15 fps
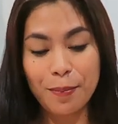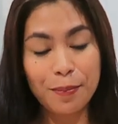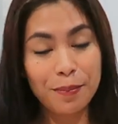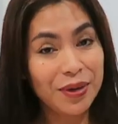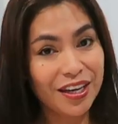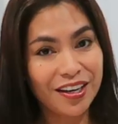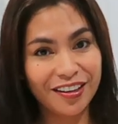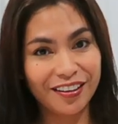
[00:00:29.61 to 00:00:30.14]

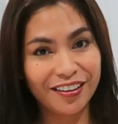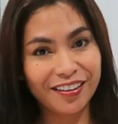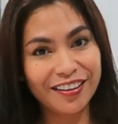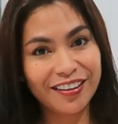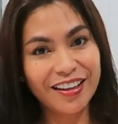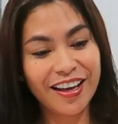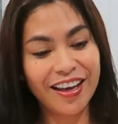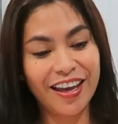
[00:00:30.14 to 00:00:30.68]

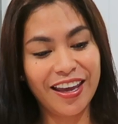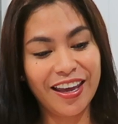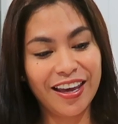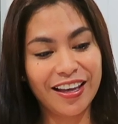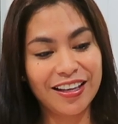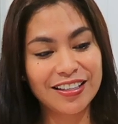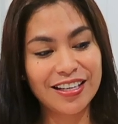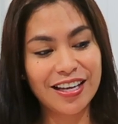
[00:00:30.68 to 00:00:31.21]
meal
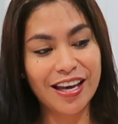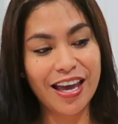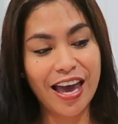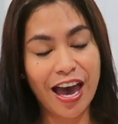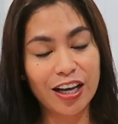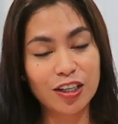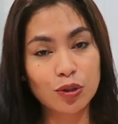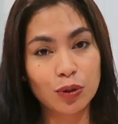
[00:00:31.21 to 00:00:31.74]
and I
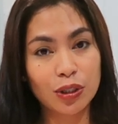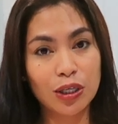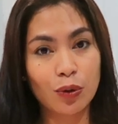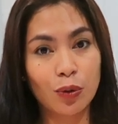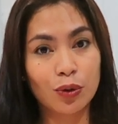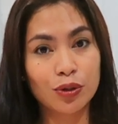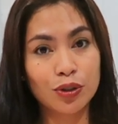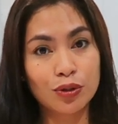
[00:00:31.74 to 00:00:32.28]
actually
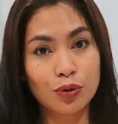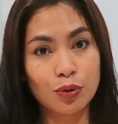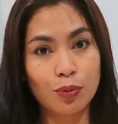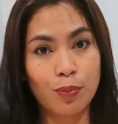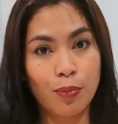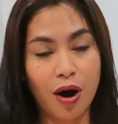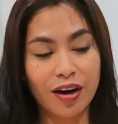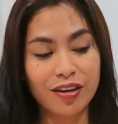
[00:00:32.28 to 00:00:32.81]
ordered two
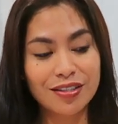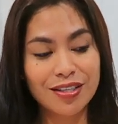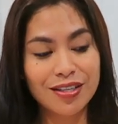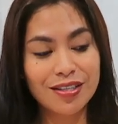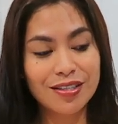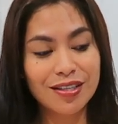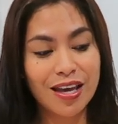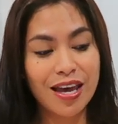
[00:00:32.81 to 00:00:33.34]

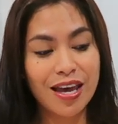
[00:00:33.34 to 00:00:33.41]
boxes